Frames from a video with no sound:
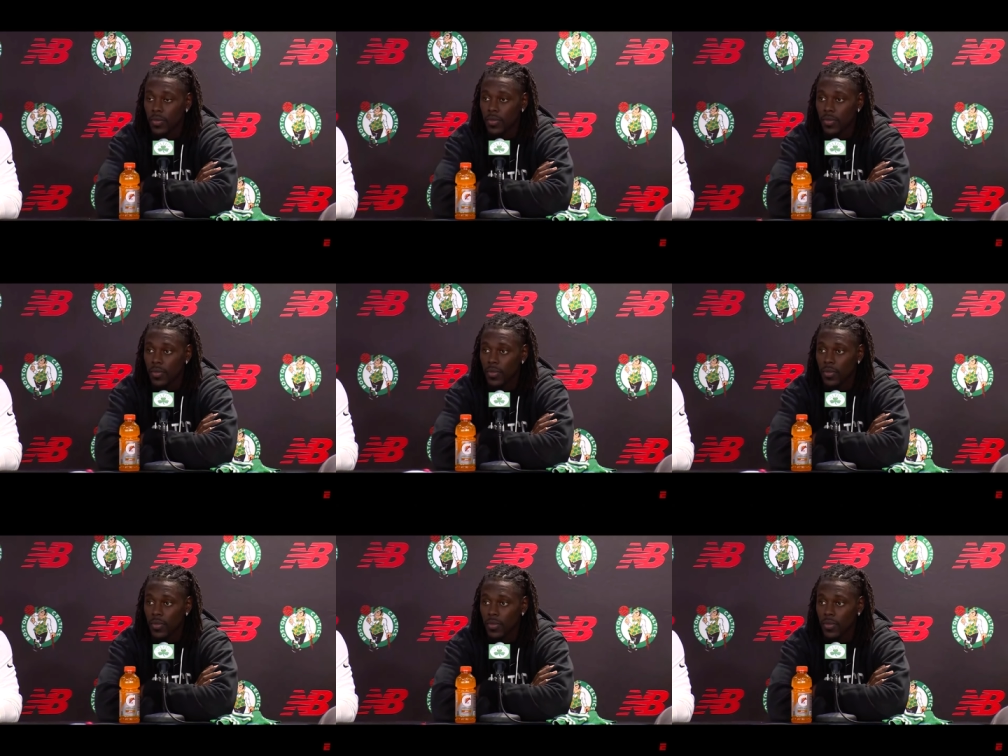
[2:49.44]

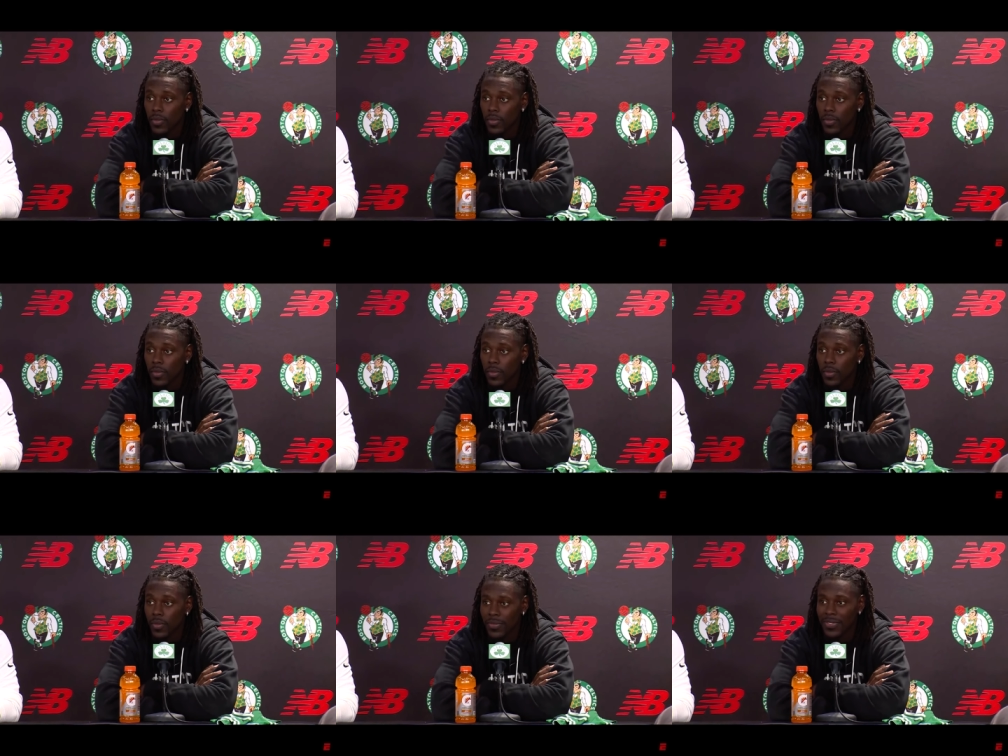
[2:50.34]
Milwaukee's biggest
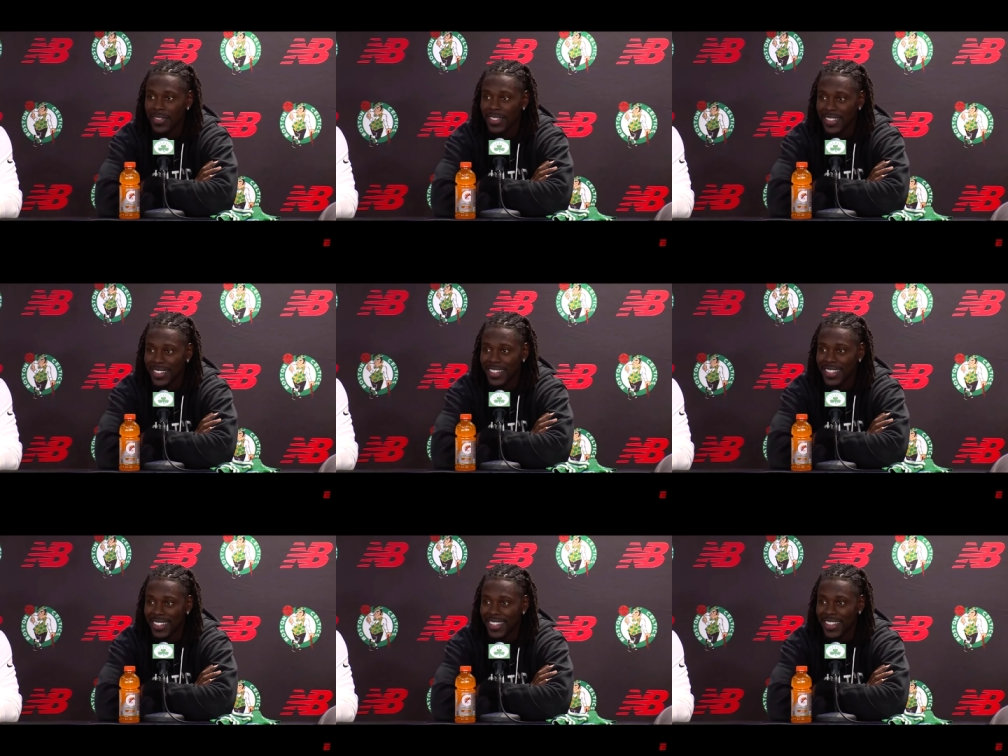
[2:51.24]
rival and looking
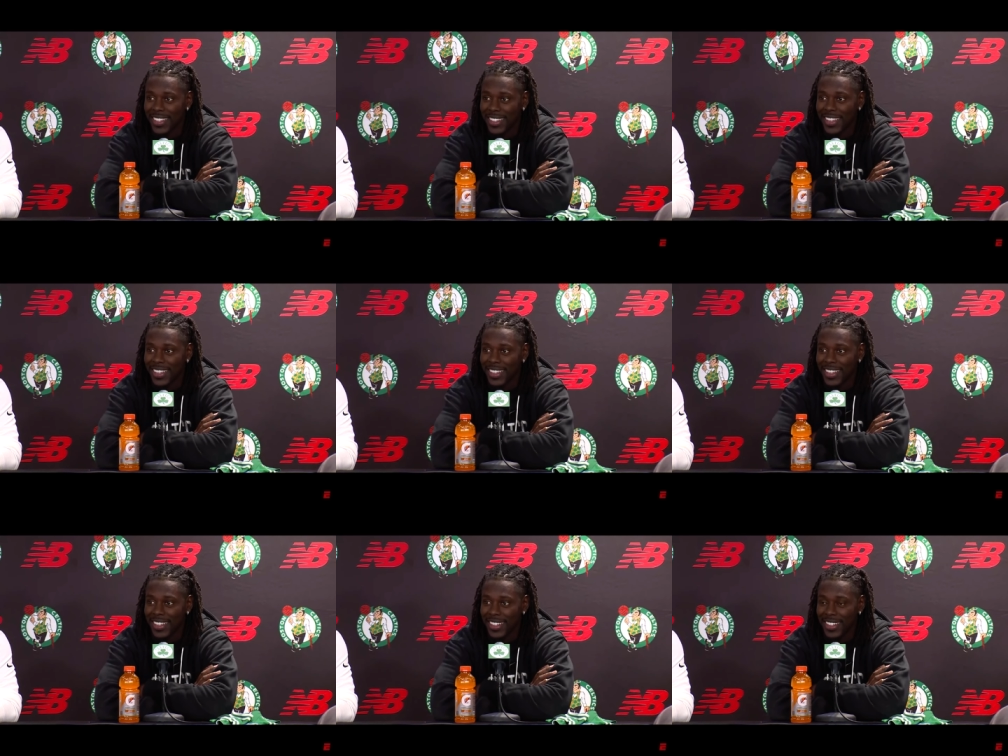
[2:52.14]
to knock them out.
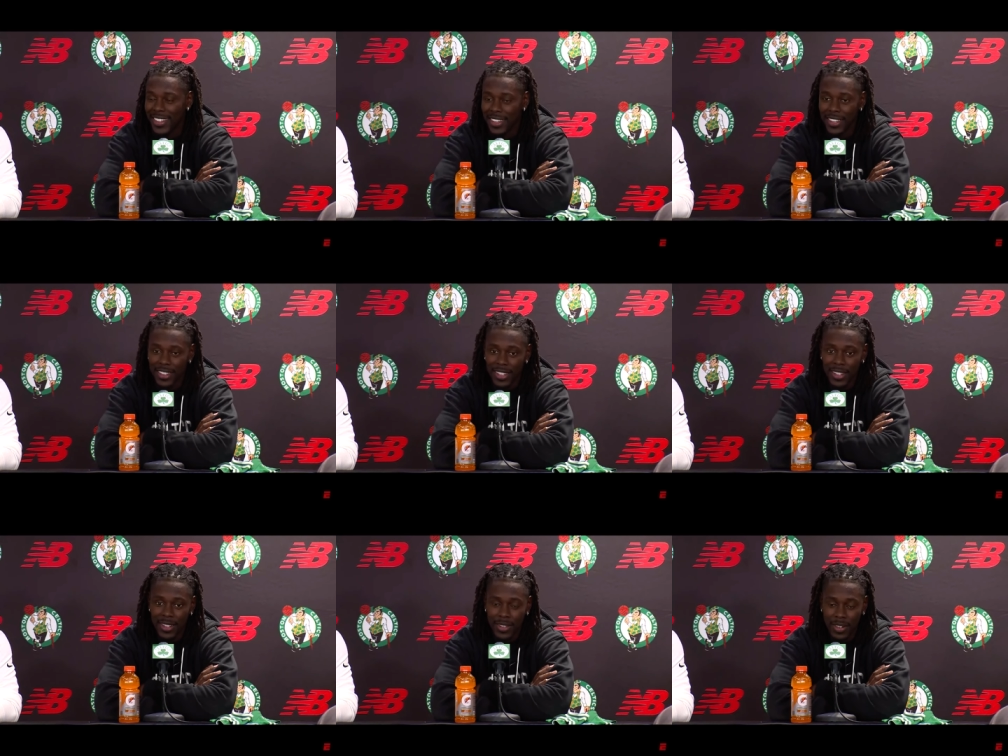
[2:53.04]
what's that been Yeah.
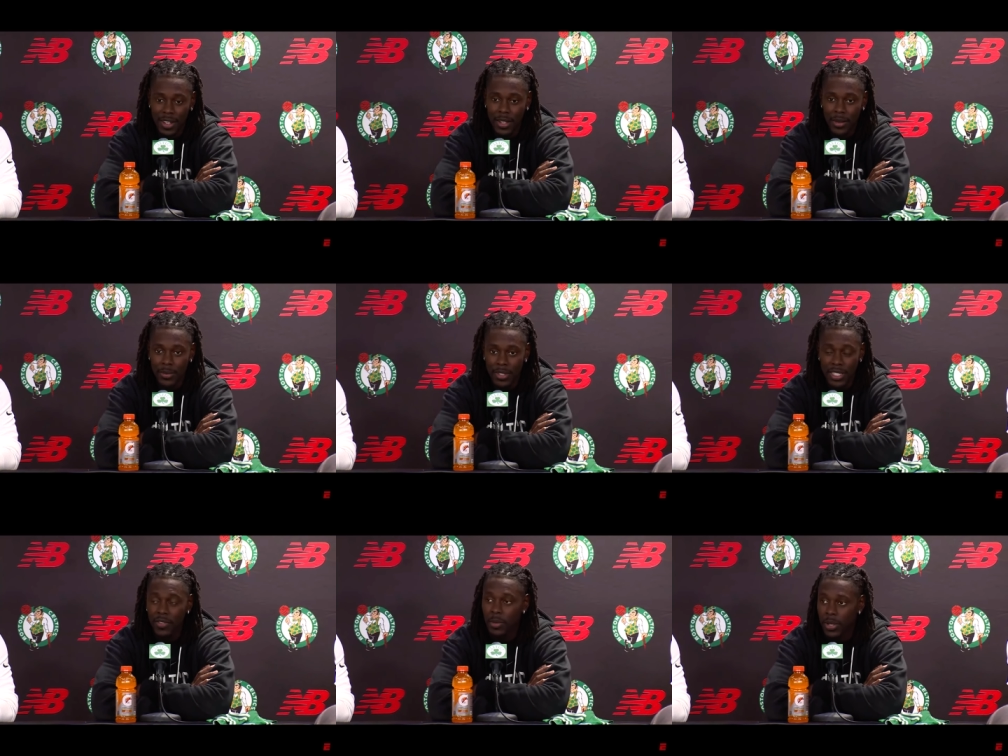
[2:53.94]
like? Um, it's
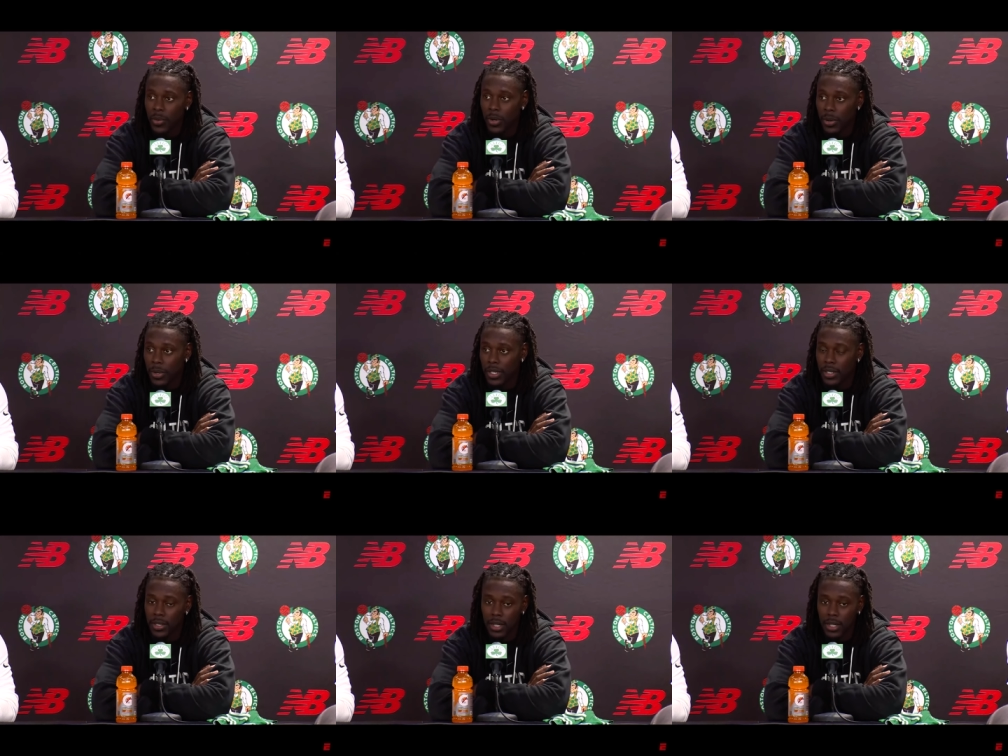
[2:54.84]
definitely been a whirlwind.